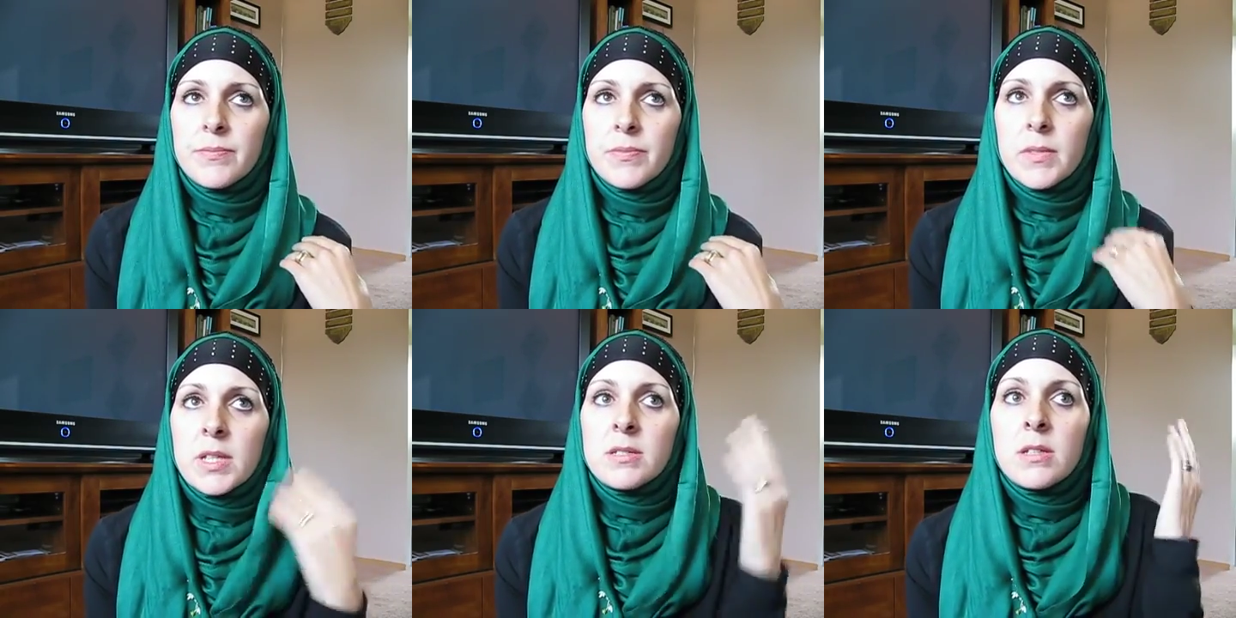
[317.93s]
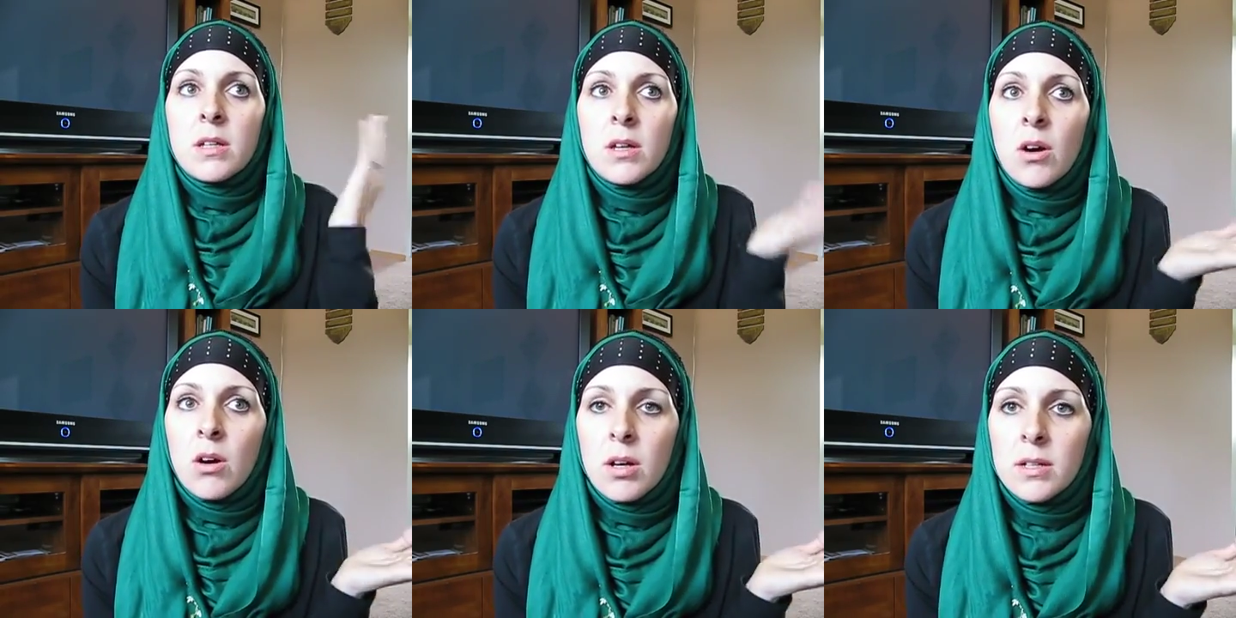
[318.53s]
He's
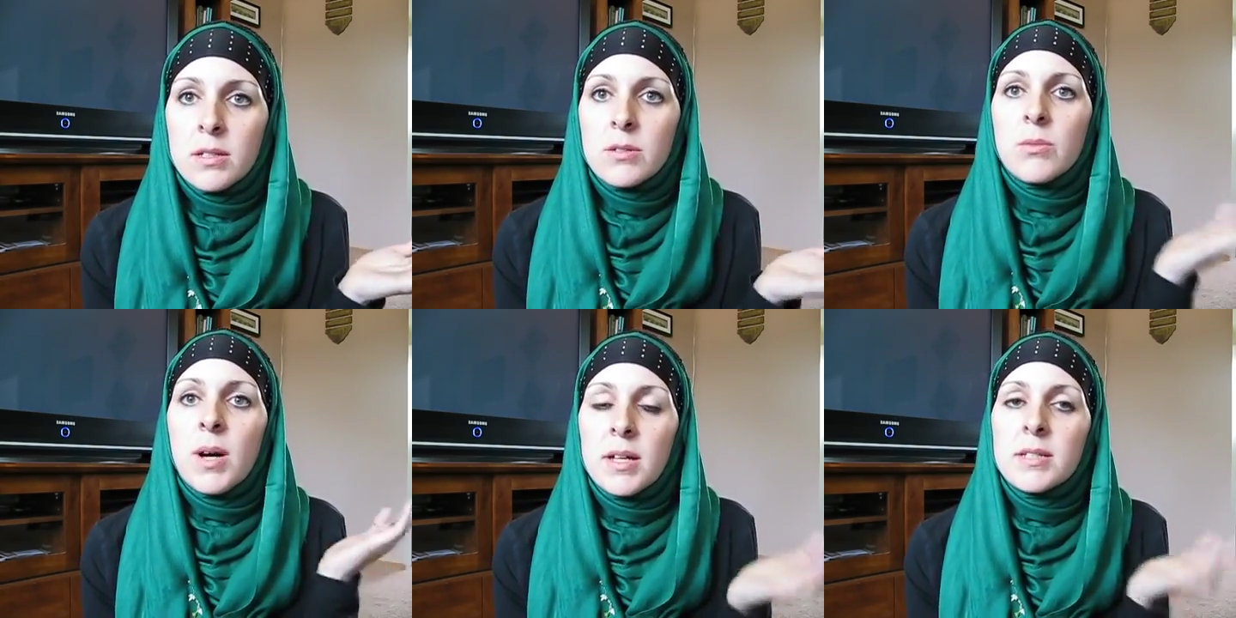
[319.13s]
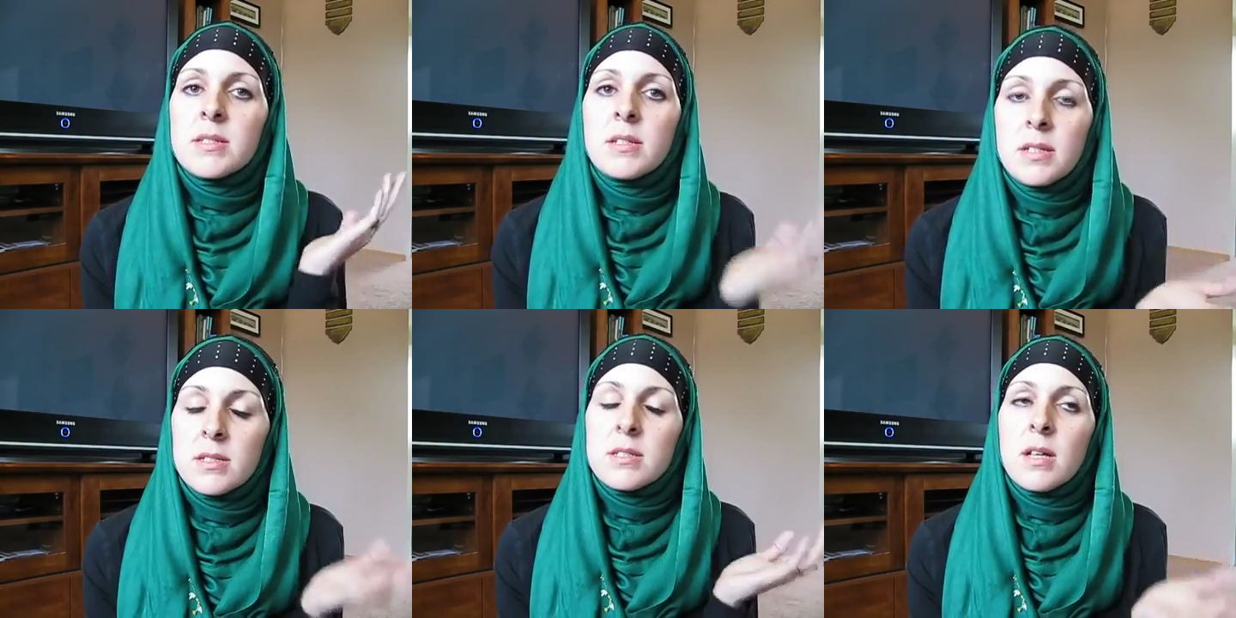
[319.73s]
God. Why does he
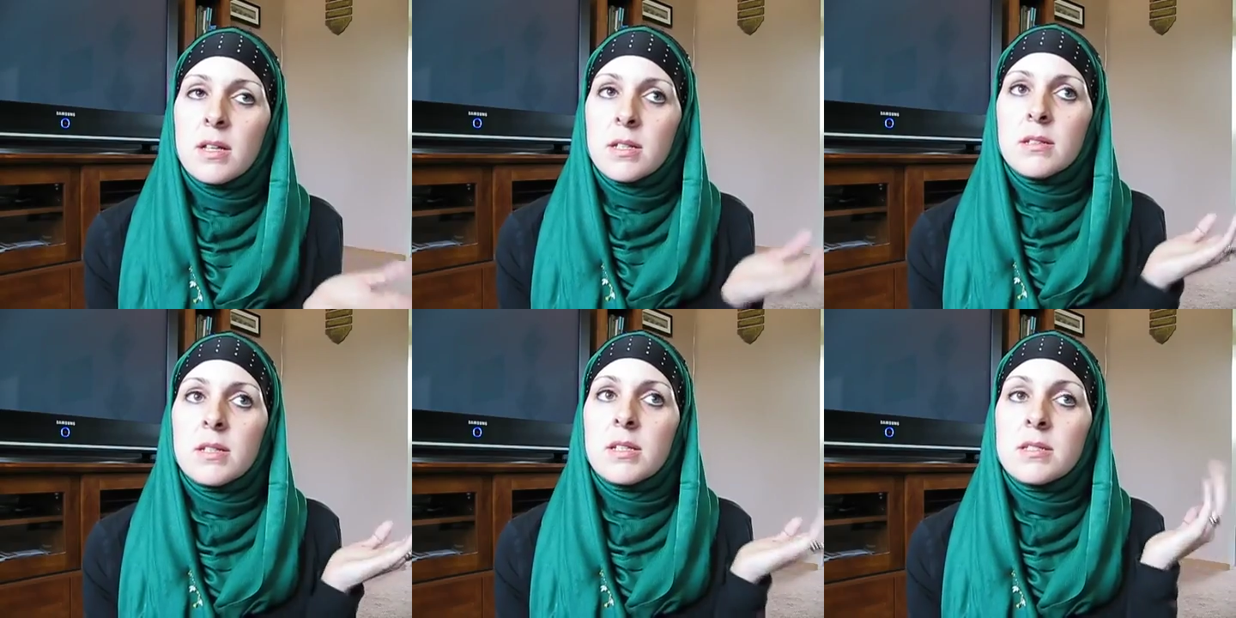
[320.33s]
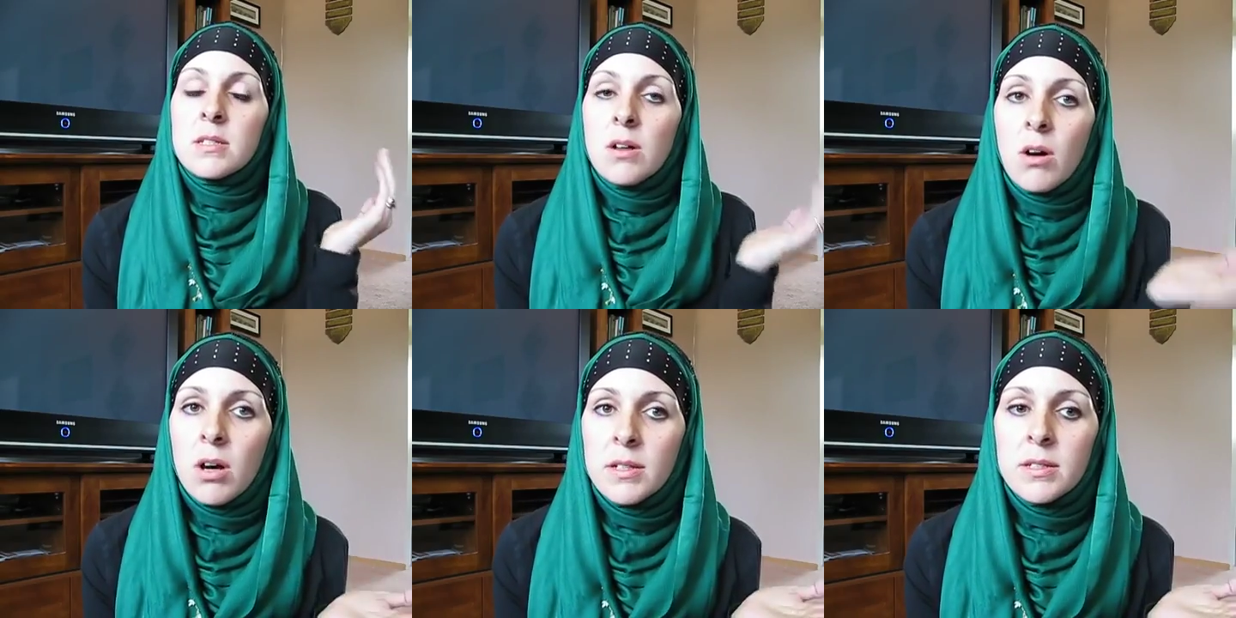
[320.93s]
need a son? He's
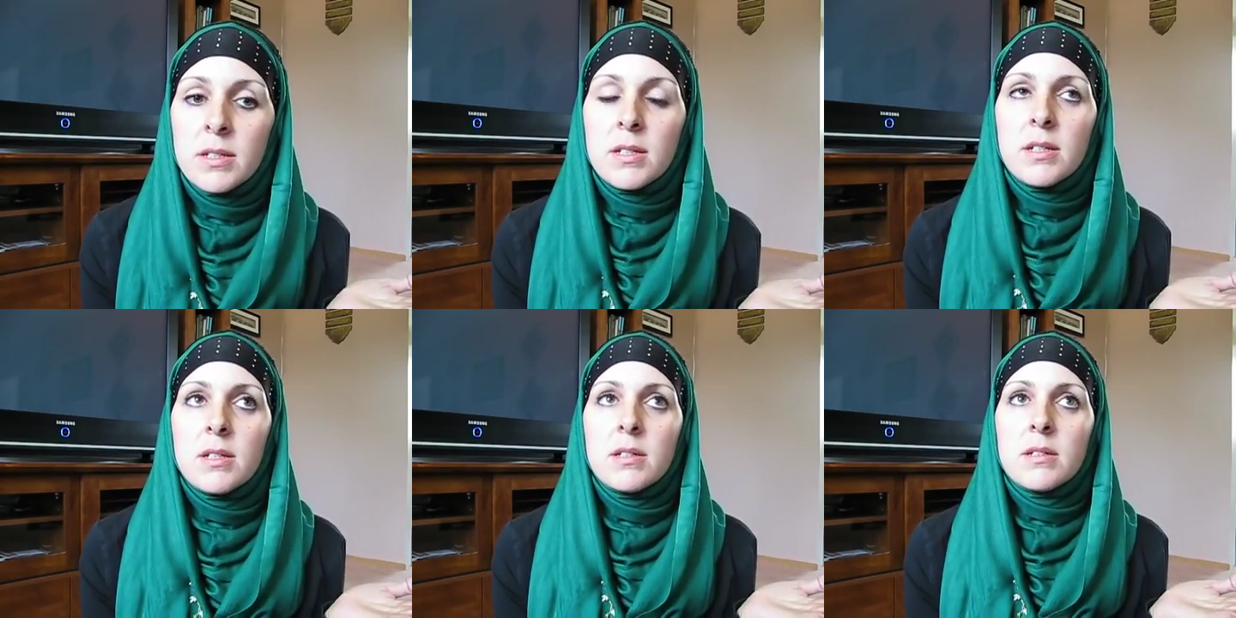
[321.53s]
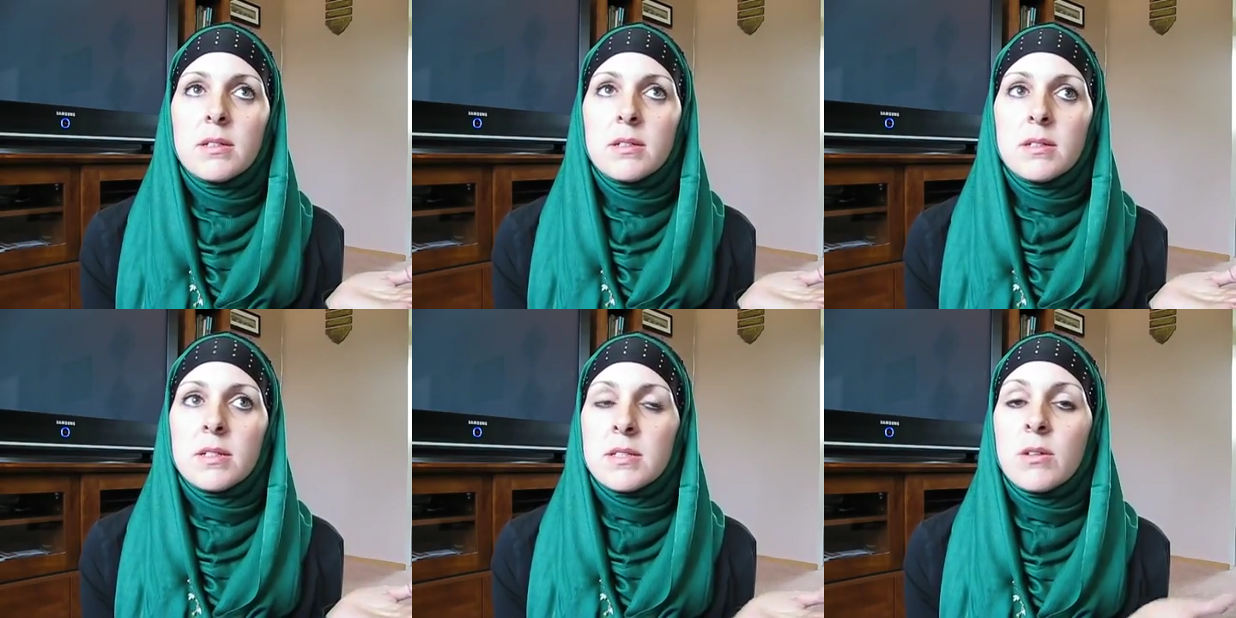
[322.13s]
God.
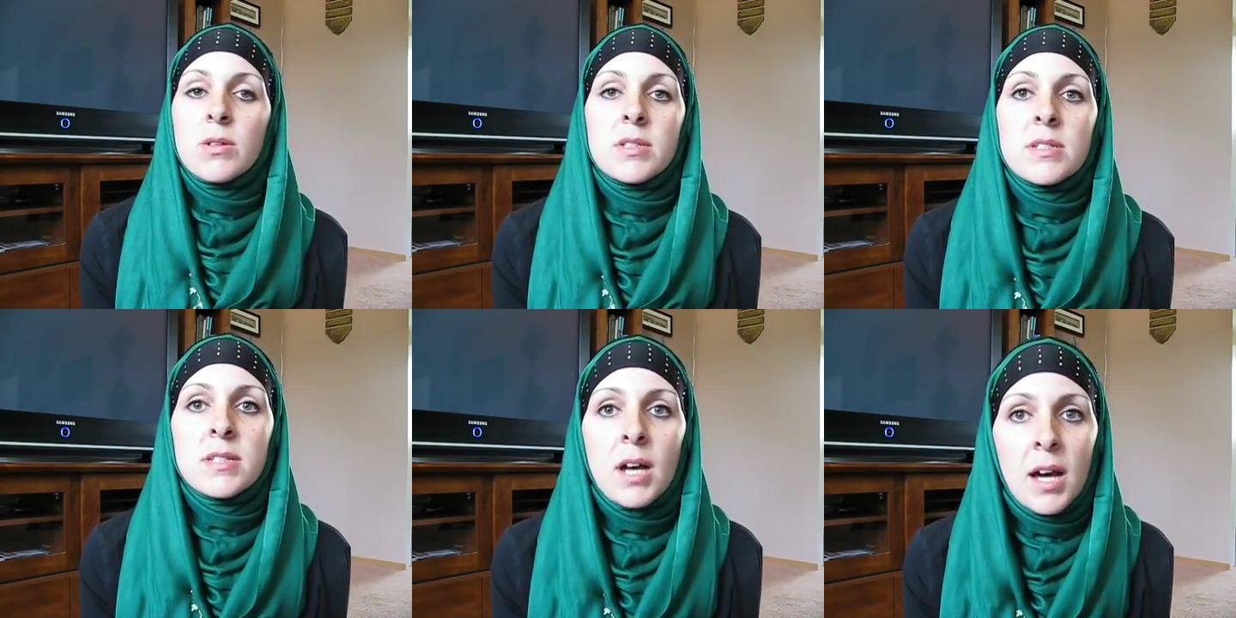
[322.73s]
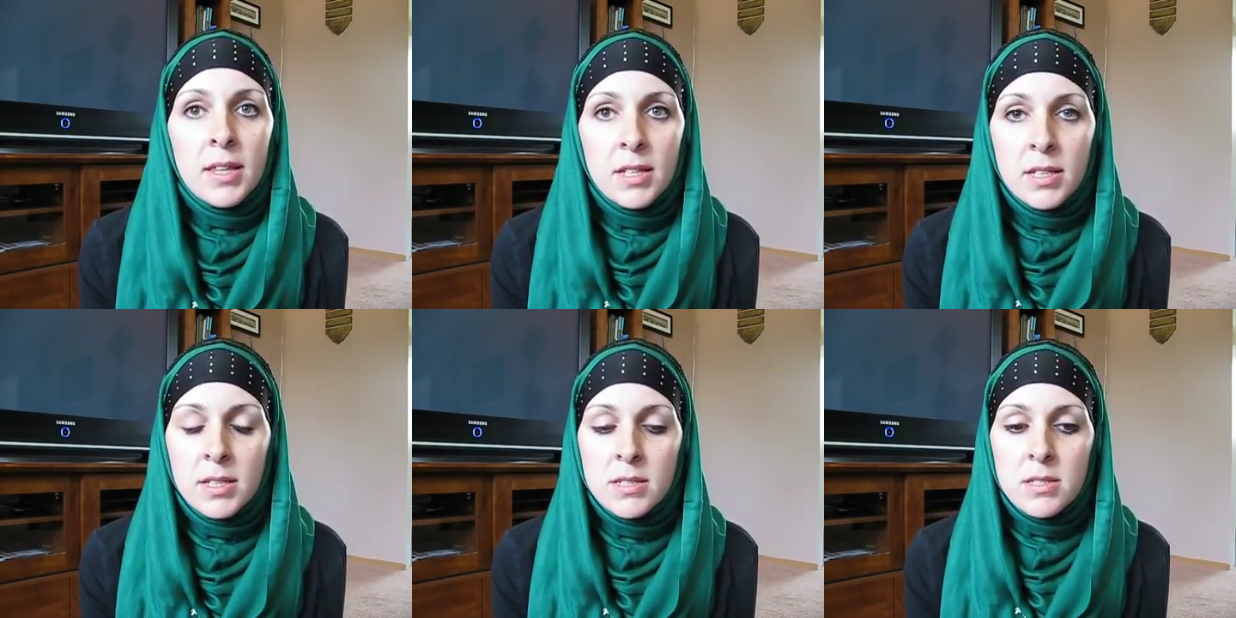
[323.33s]
Is he going to die that he
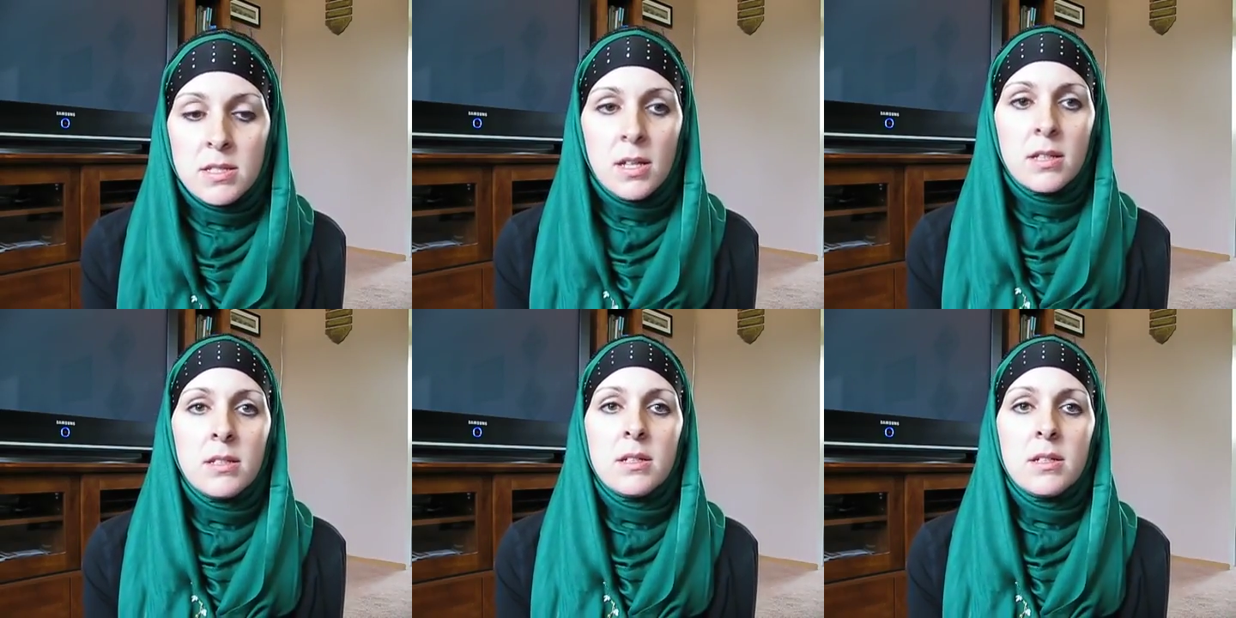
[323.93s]
needs a son?